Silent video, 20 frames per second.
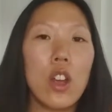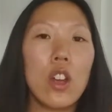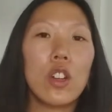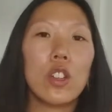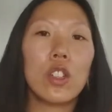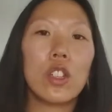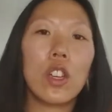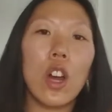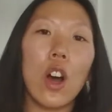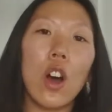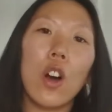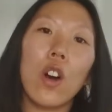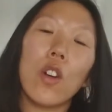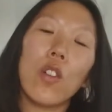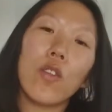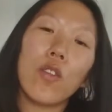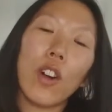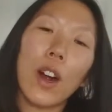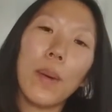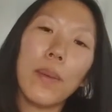So
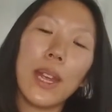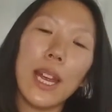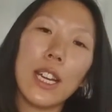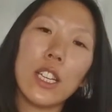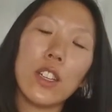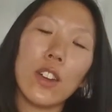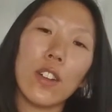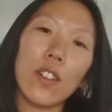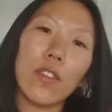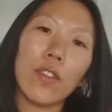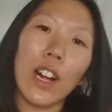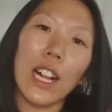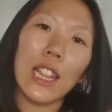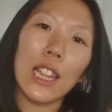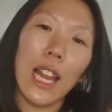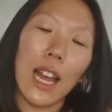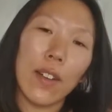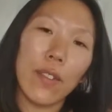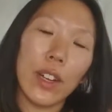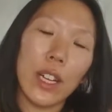from the age of
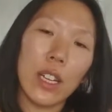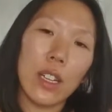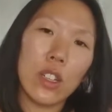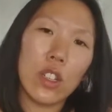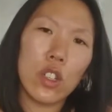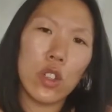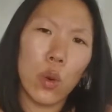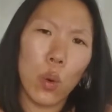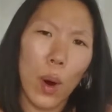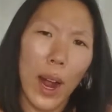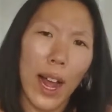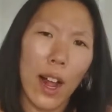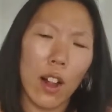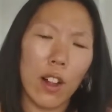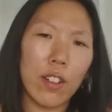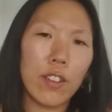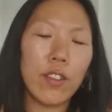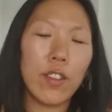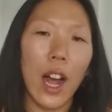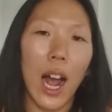11,
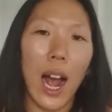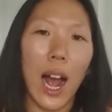12,